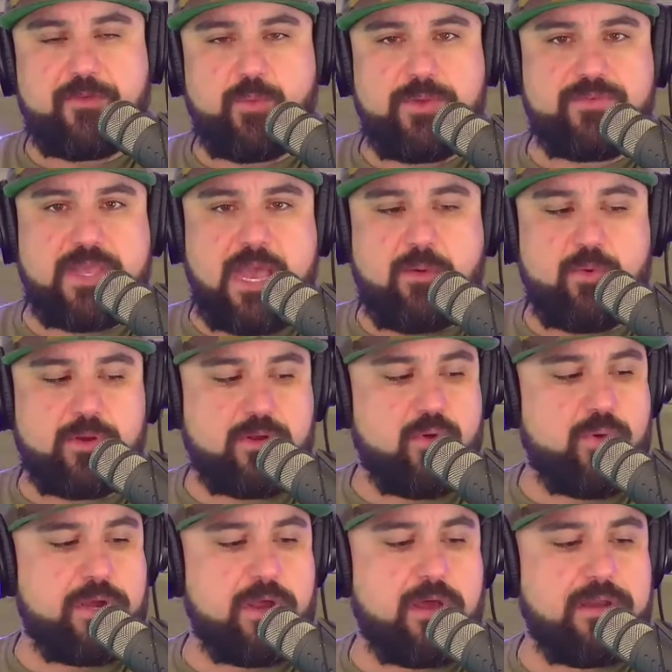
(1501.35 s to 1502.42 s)
We've got one
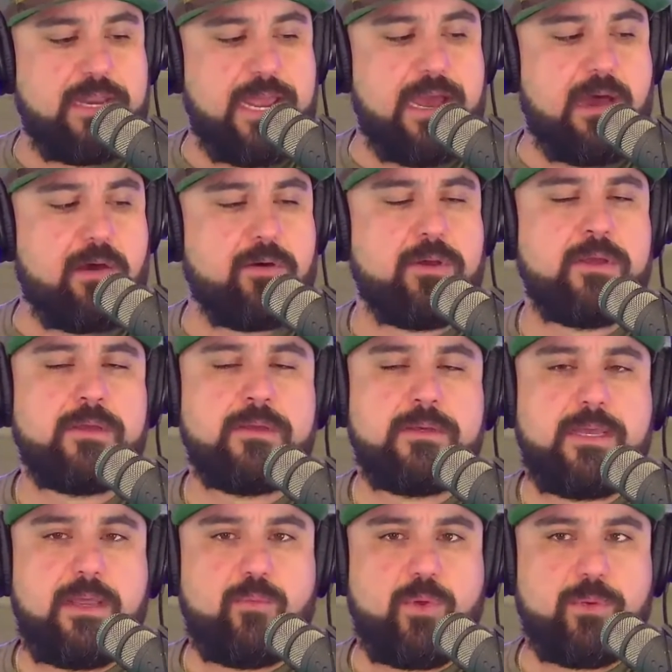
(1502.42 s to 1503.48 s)
going on now,
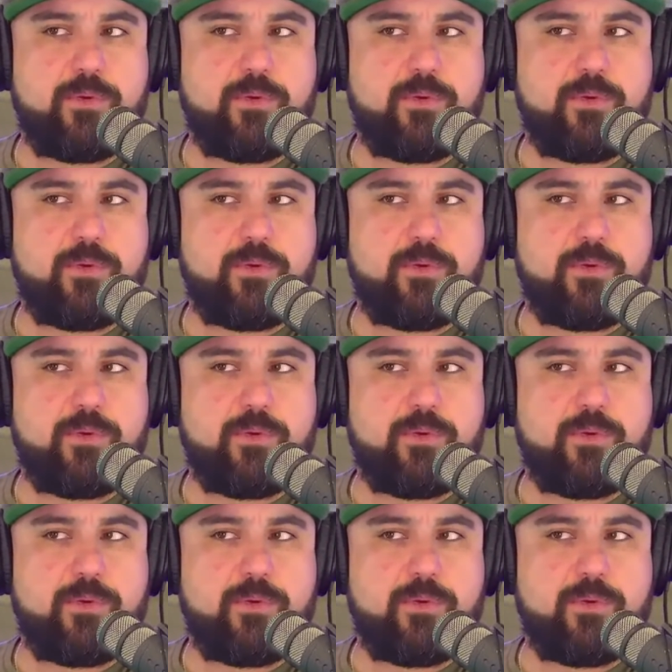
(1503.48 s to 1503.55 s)
and we will